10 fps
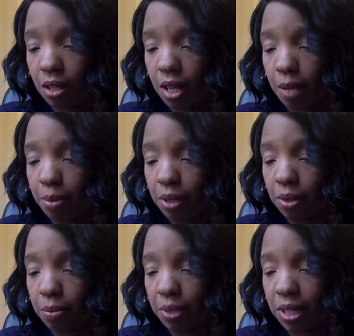
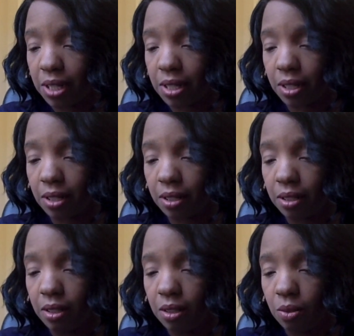Iberian Peninsula,
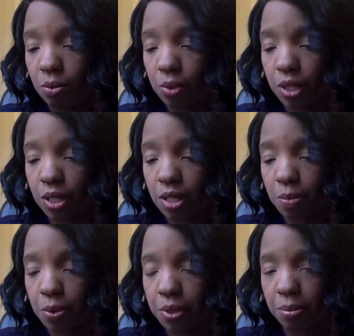which is
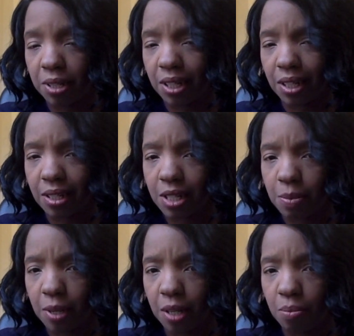supposed to be like
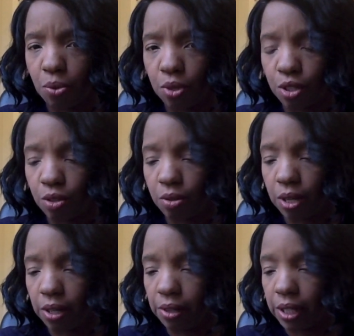Spain, Portugal
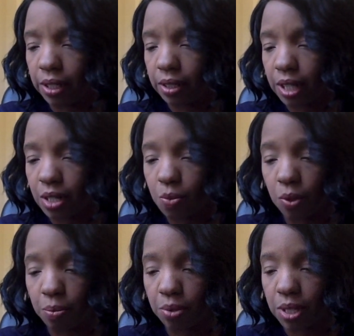area. That's
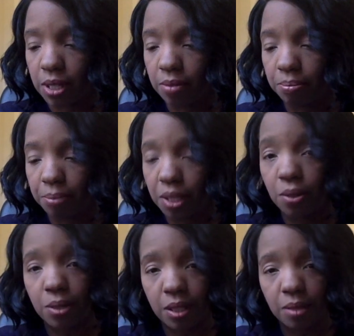1%.
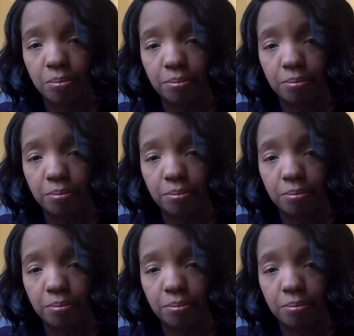Interesting.